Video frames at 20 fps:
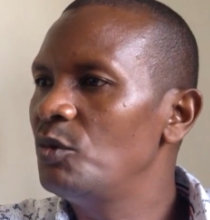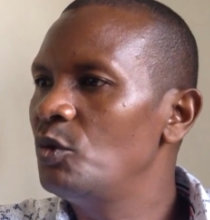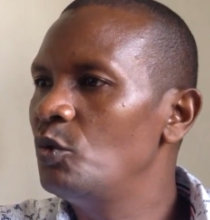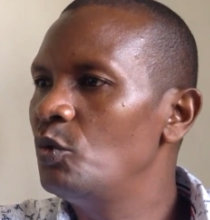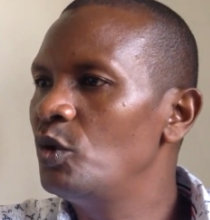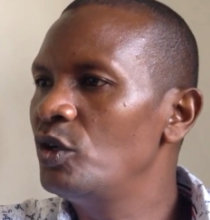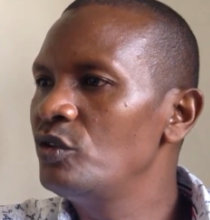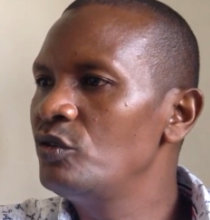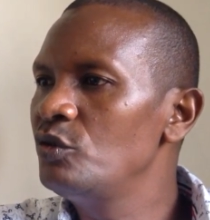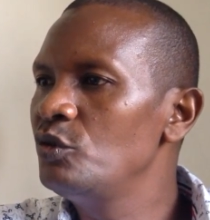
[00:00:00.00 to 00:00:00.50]

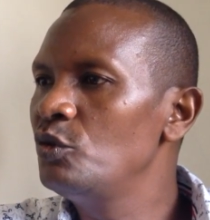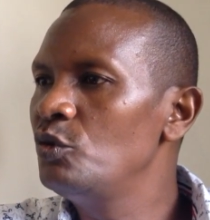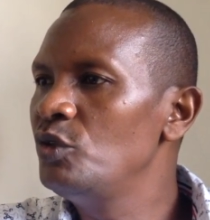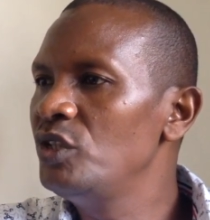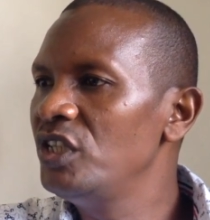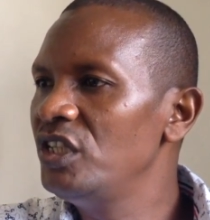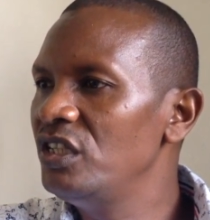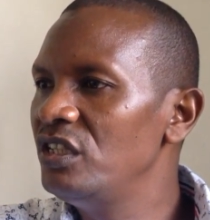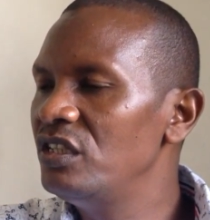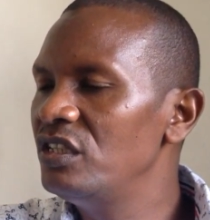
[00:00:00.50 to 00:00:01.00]
What do you
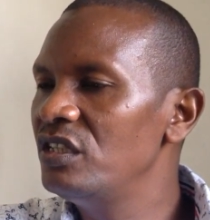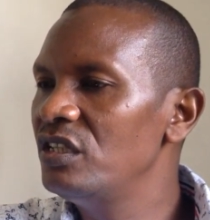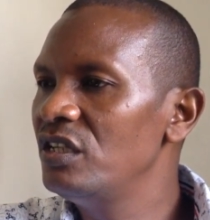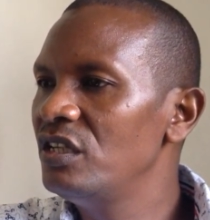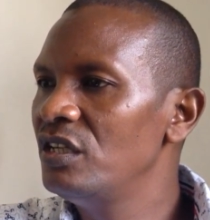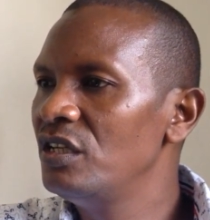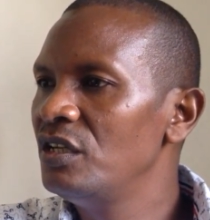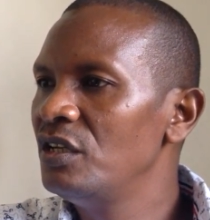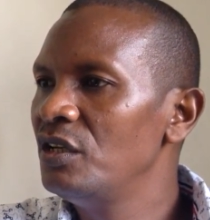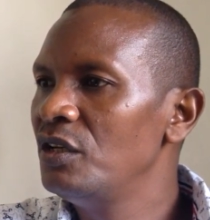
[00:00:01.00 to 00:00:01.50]
need?
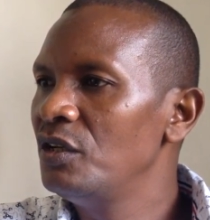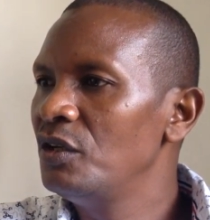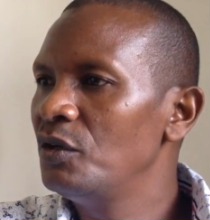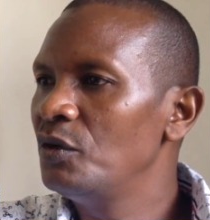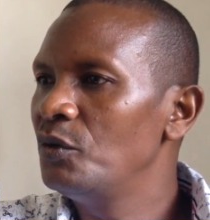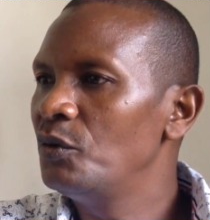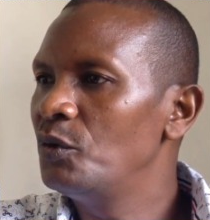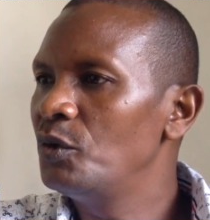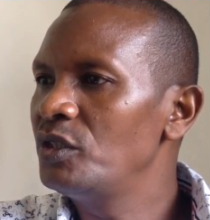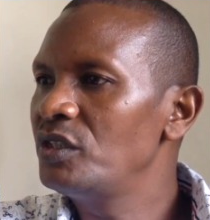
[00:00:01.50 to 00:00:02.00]

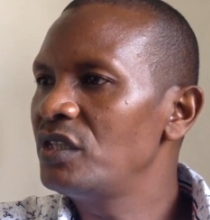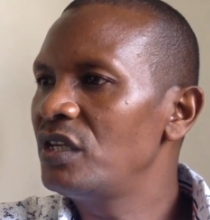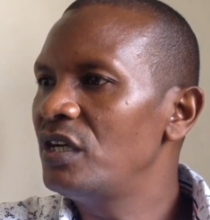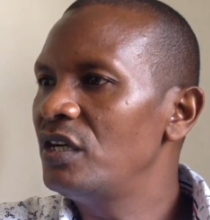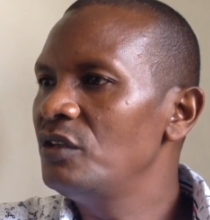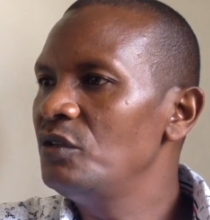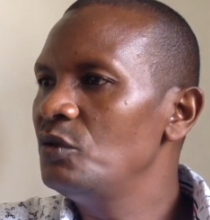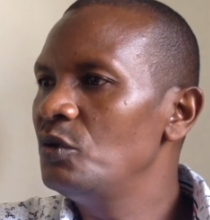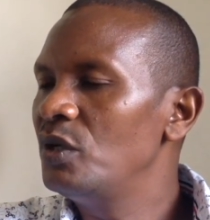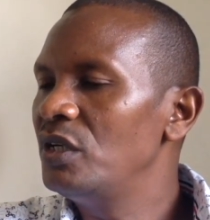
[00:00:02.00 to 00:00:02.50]
What are
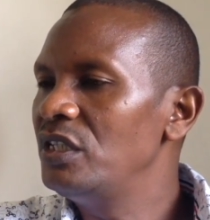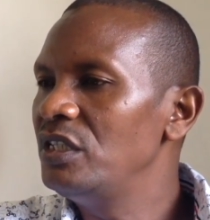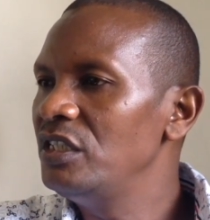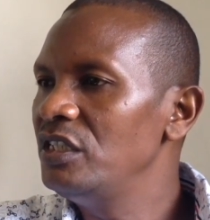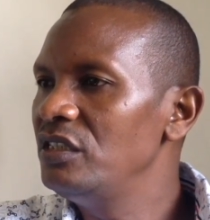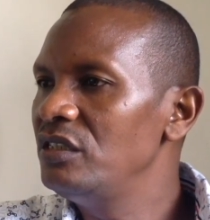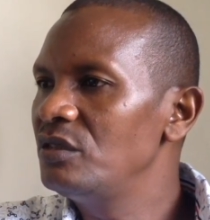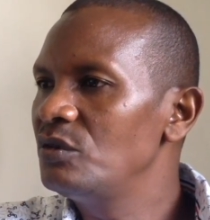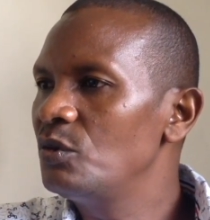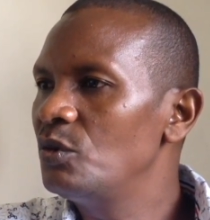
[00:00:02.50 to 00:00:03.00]
your
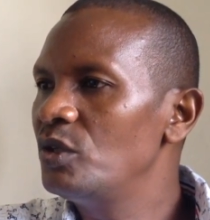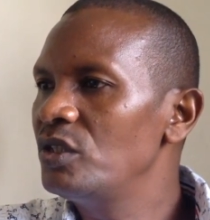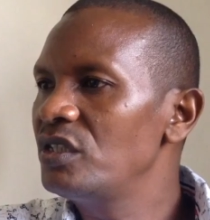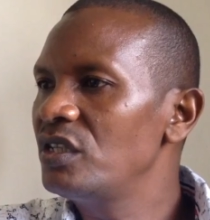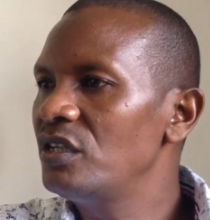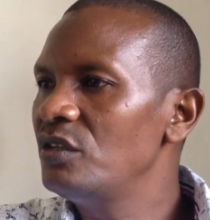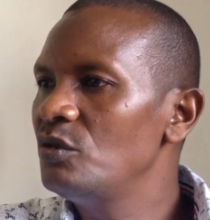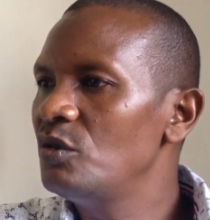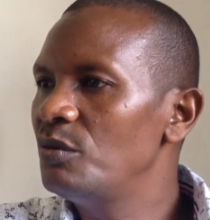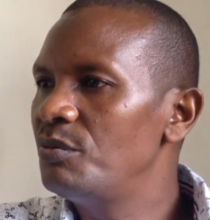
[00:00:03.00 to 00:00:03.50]
needs? What
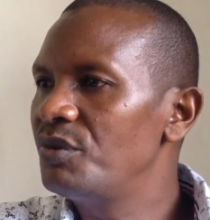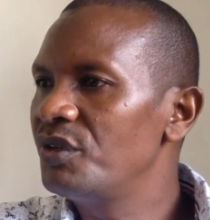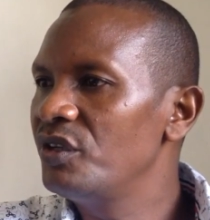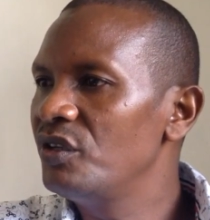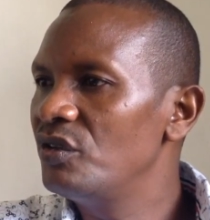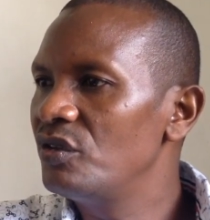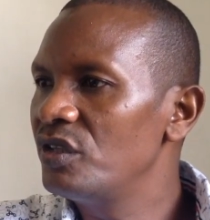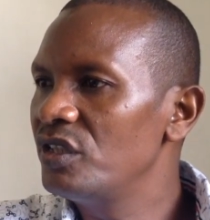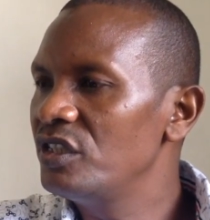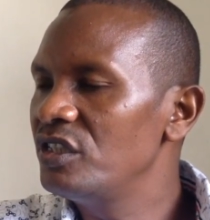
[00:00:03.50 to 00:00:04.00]
are your
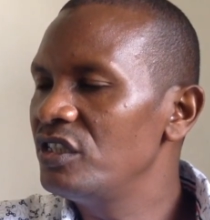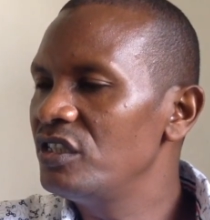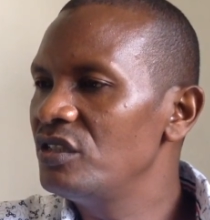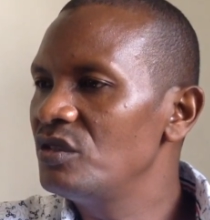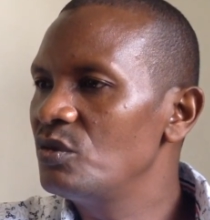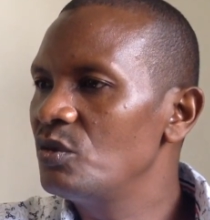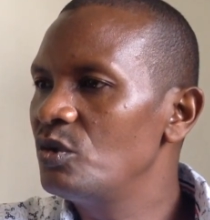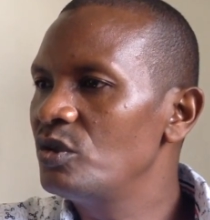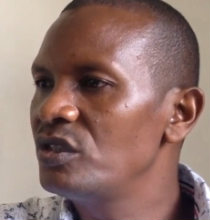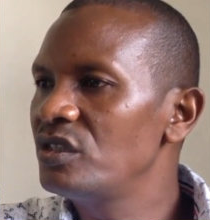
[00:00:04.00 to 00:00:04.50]
priorities?
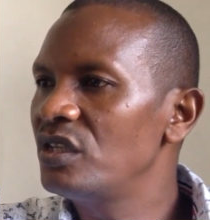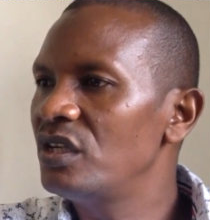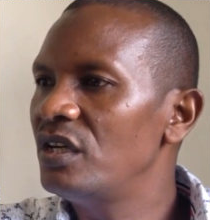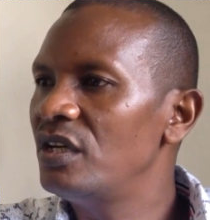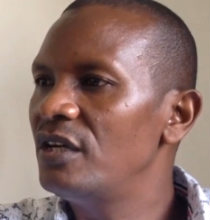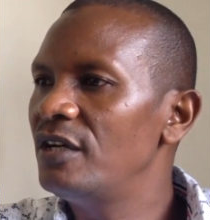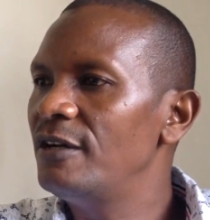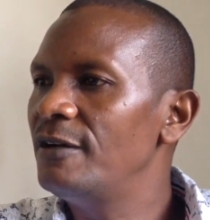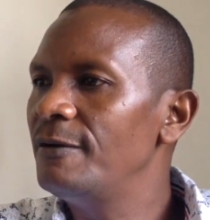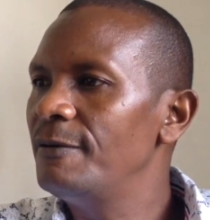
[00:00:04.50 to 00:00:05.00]
What
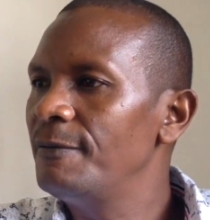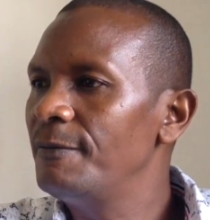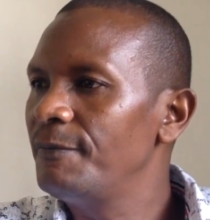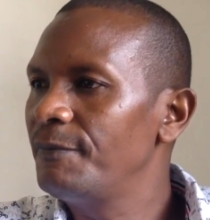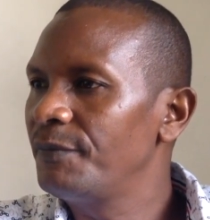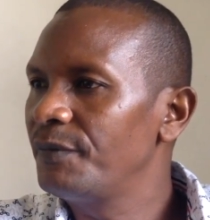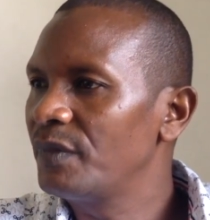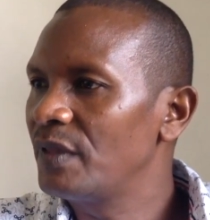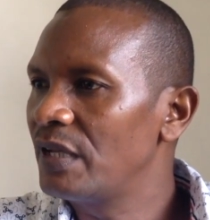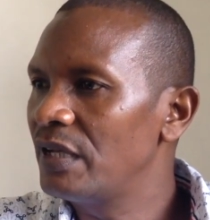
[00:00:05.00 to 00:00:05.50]
are
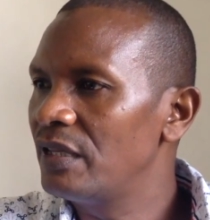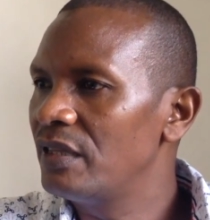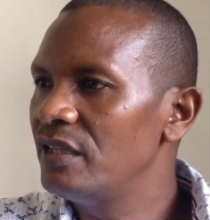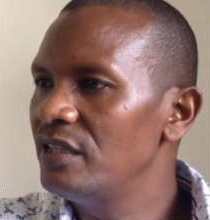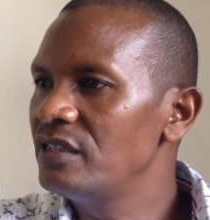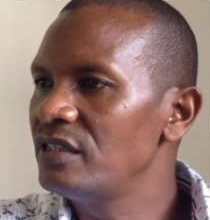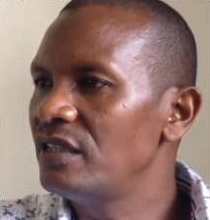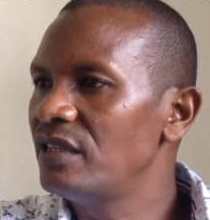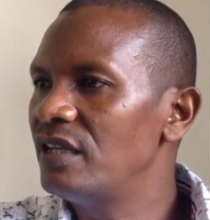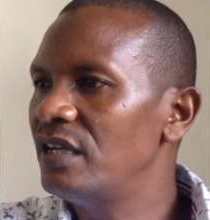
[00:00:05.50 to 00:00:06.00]

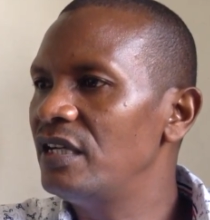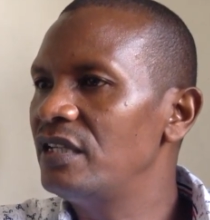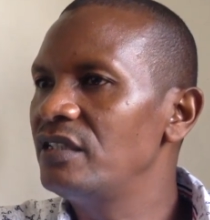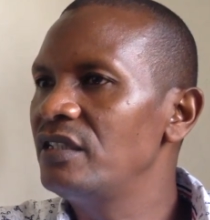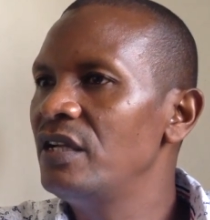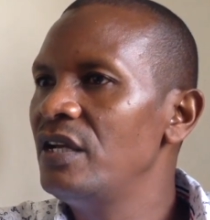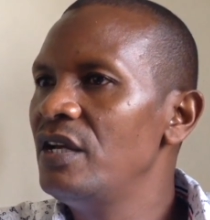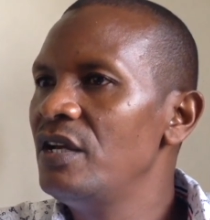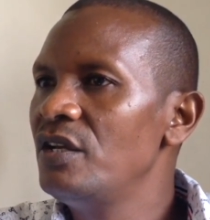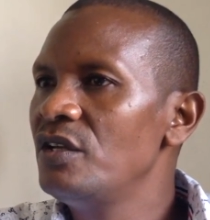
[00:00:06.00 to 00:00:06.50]
this and that?
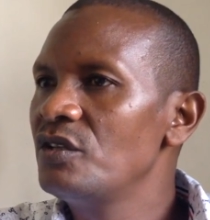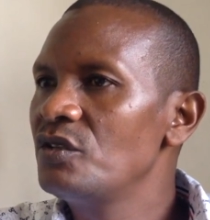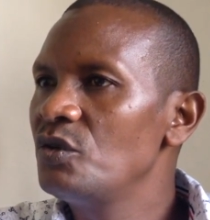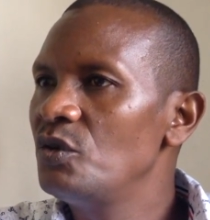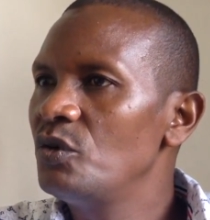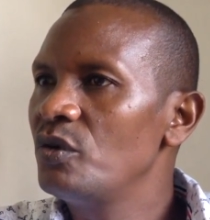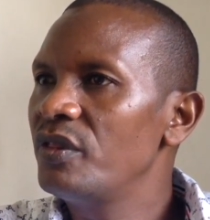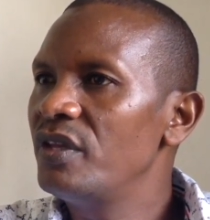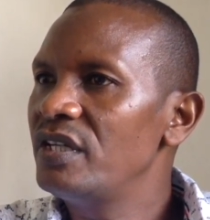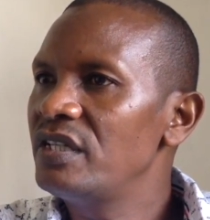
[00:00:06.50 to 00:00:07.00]

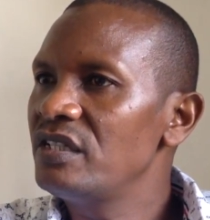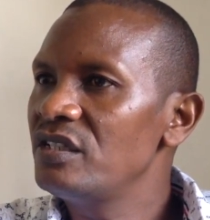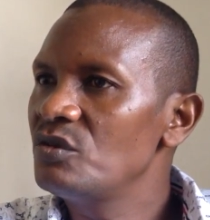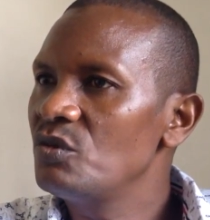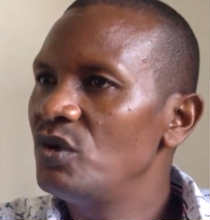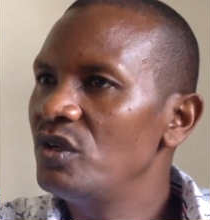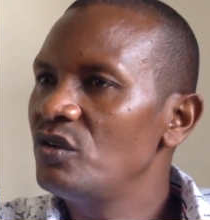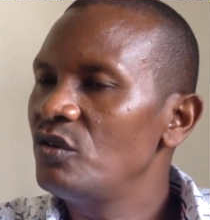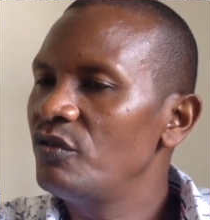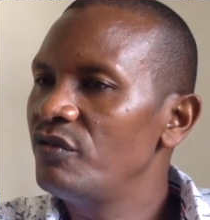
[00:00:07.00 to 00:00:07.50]
So that is
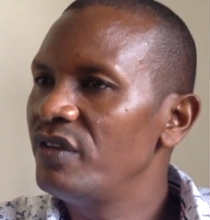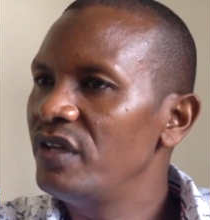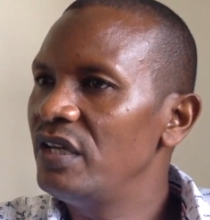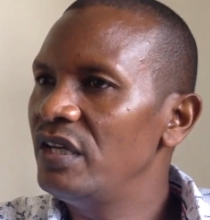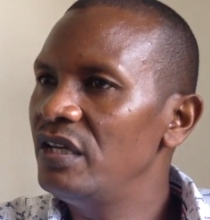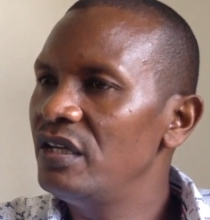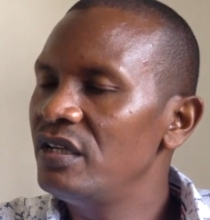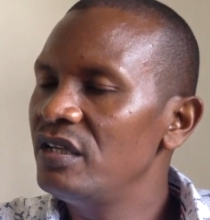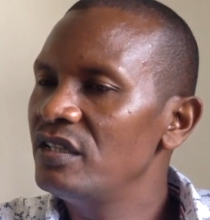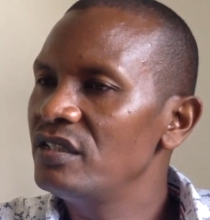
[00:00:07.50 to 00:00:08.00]
one of the
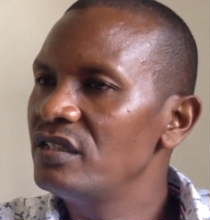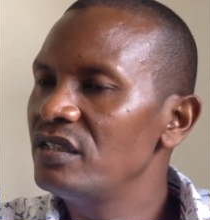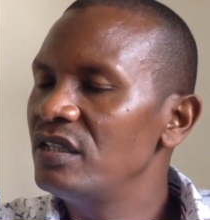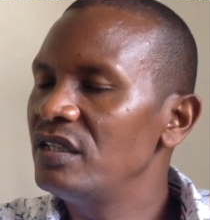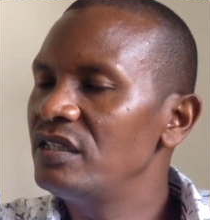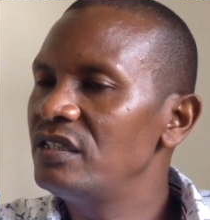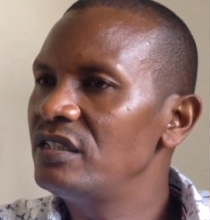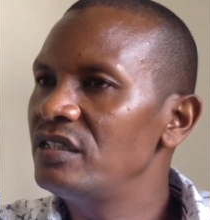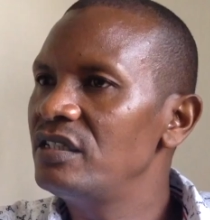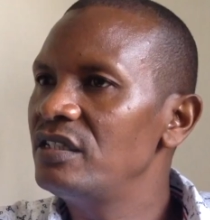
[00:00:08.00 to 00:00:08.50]
areas
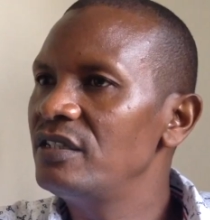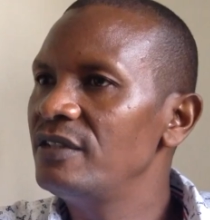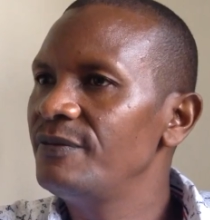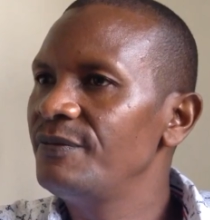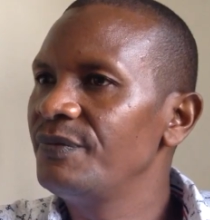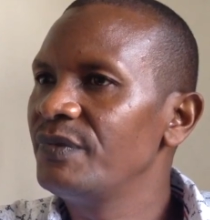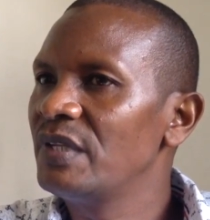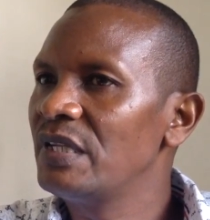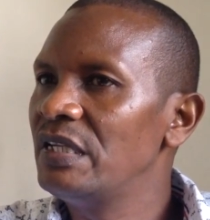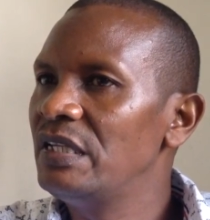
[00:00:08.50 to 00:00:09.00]
that
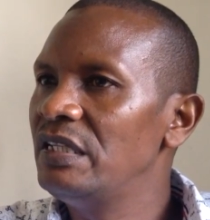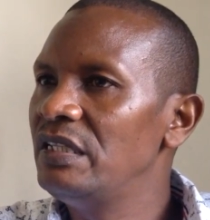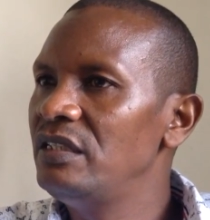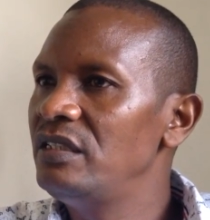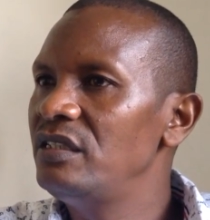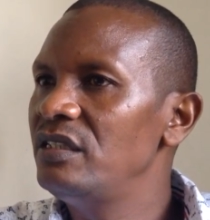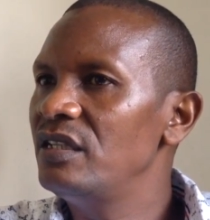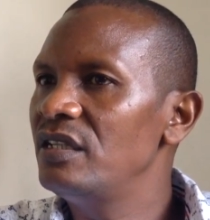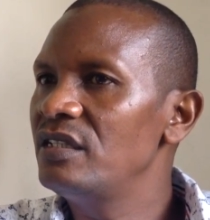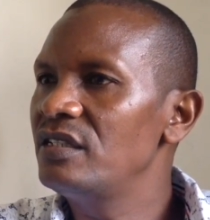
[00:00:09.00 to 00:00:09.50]
it
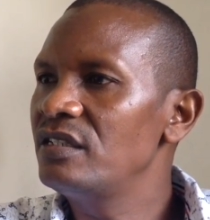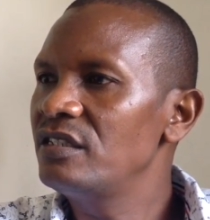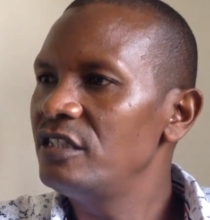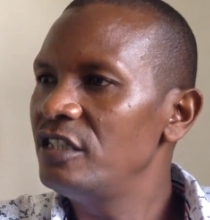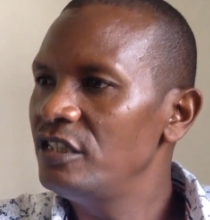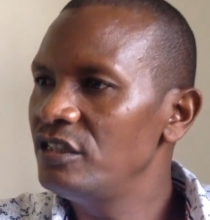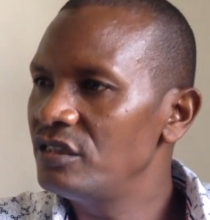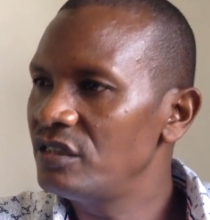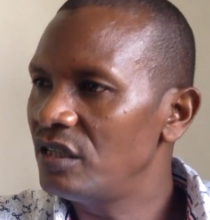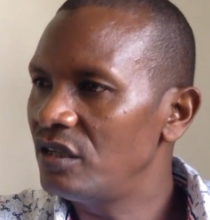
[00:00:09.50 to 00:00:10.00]
has
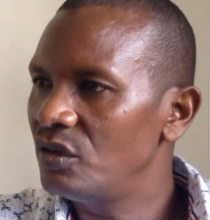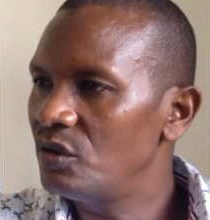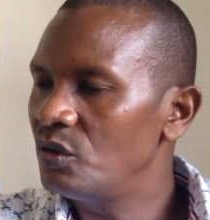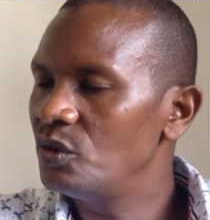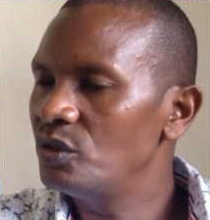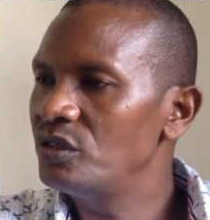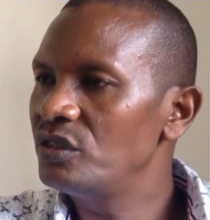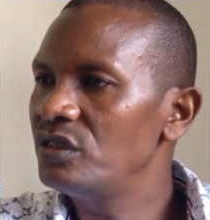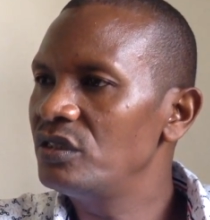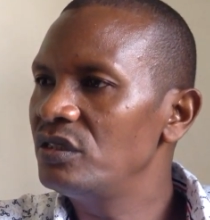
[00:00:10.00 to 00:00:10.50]
changed a
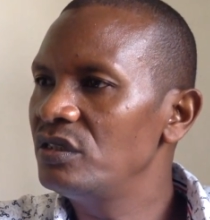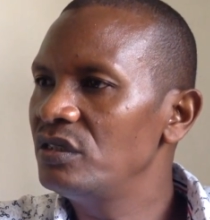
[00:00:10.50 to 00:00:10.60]
lot.